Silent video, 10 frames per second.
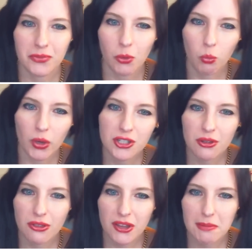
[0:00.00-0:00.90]
What do
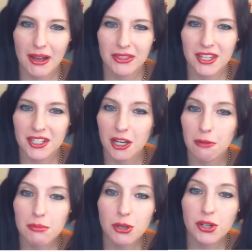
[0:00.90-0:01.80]
you think about this
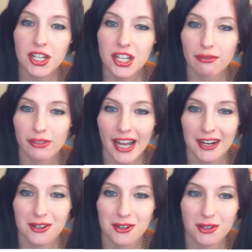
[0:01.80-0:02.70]
community of
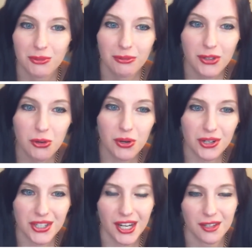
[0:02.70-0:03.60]
reactors and
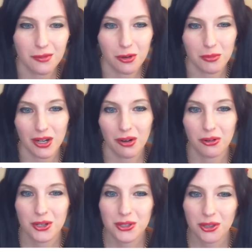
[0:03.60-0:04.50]
reviewers that has formed around
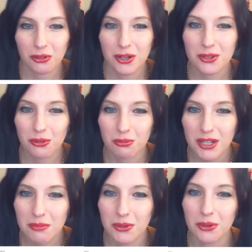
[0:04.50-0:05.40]
the Crystal
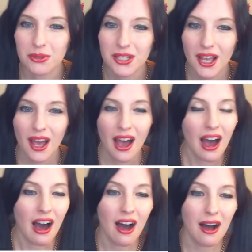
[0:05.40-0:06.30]
reboot?
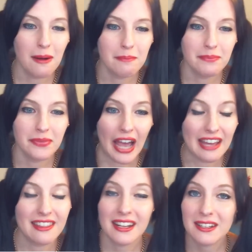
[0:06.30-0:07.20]
I
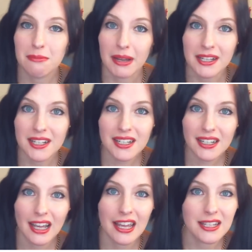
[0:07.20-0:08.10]
think it's amazing.
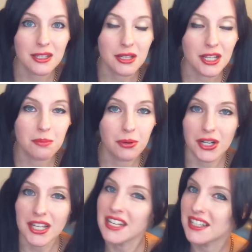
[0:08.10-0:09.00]
It's
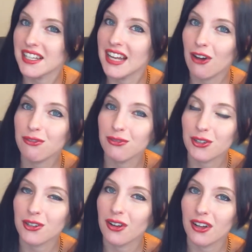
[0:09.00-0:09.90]
pretty easy now
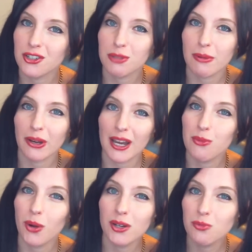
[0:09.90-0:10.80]
for just about
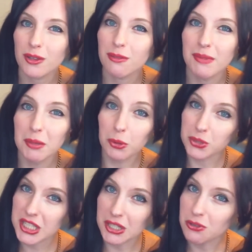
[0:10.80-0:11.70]
anyone with minimal
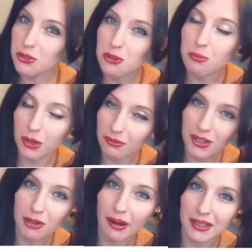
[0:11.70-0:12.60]
skills to put a
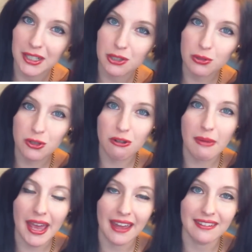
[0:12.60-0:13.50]
video out on YouTube,
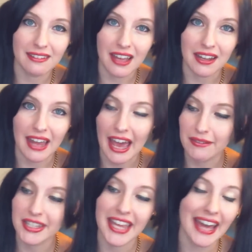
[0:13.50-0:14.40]
and
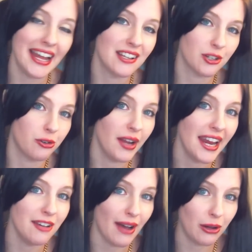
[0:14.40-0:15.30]
having that as a
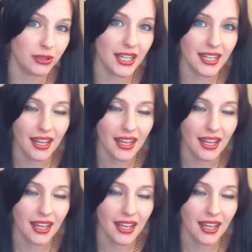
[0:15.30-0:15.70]
creative outlet,